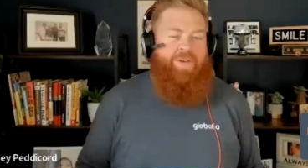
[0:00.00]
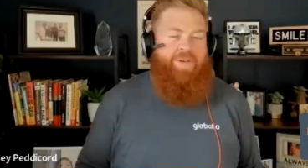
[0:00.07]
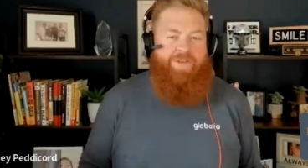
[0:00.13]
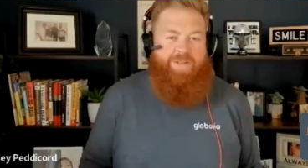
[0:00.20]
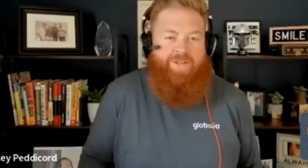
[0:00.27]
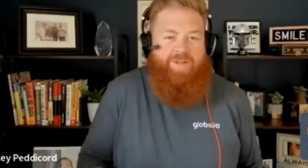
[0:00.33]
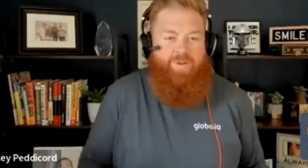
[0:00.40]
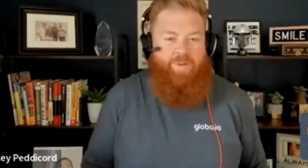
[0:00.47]
use
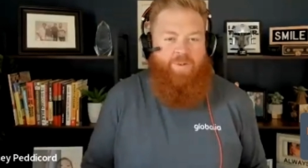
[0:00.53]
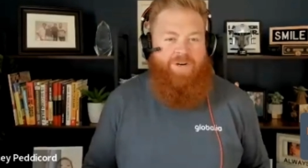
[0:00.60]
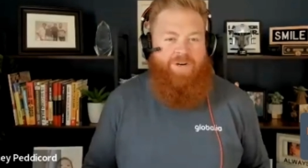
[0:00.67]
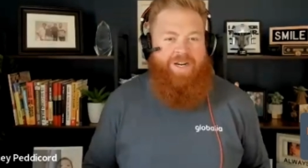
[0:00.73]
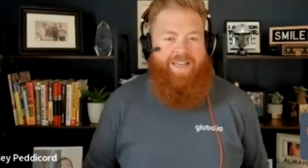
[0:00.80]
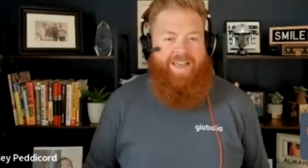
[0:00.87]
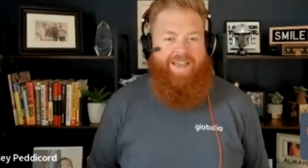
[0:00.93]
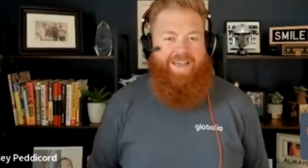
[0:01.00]
the
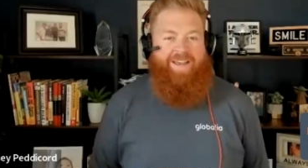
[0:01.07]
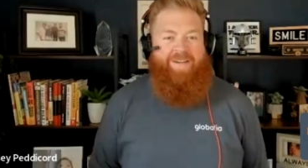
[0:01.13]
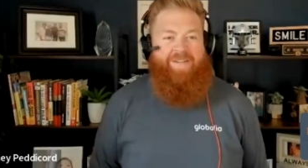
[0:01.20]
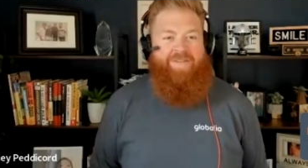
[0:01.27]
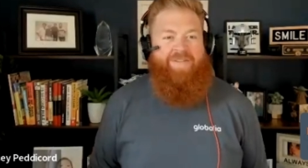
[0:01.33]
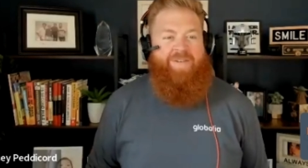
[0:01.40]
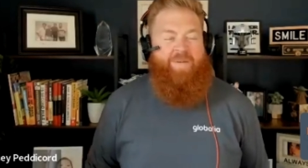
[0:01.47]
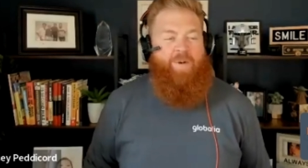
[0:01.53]
story
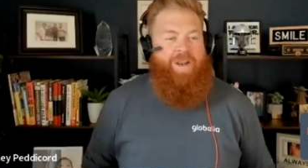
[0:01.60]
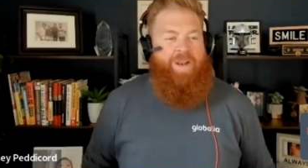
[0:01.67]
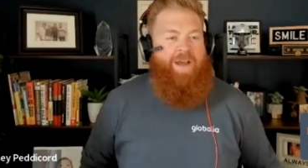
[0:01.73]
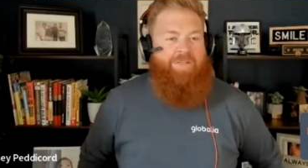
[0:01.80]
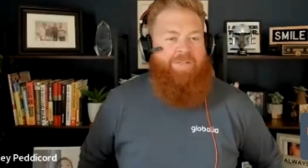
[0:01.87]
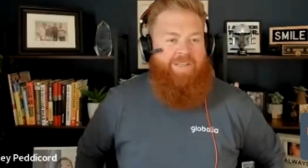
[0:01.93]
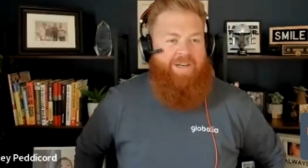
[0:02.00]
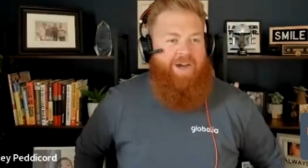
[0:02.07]
of when I
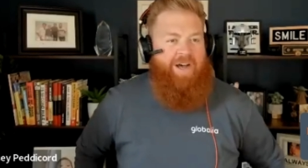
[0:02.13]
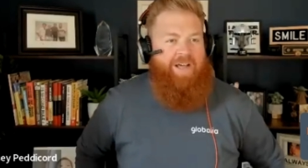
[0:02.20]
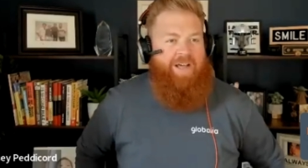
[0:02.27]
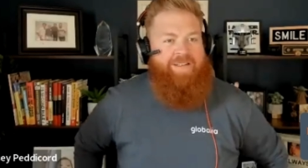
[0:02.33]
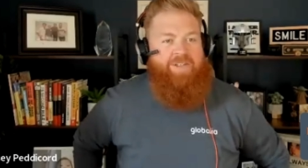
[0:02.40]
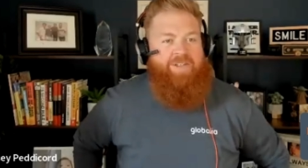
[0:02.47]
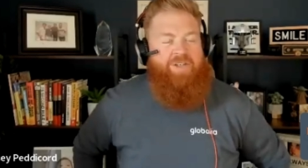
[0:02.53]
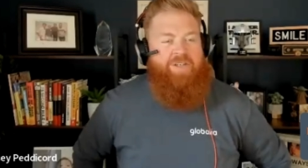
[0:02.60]
was in
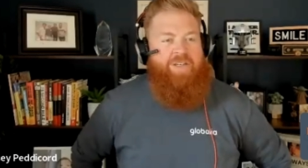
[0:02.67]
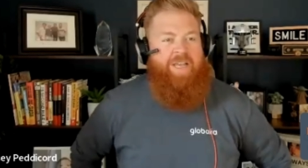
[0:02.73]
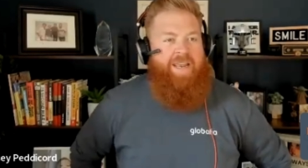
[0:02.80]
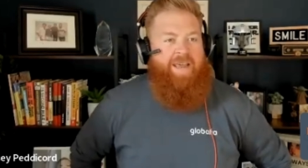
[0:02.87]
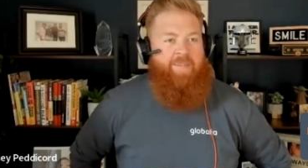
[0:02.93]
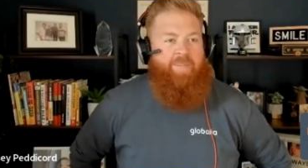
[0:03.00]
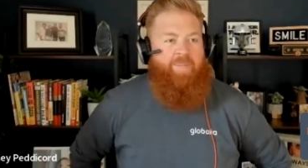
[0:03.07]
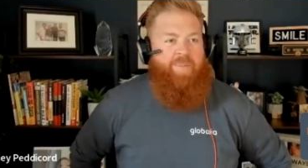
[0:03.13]
college and I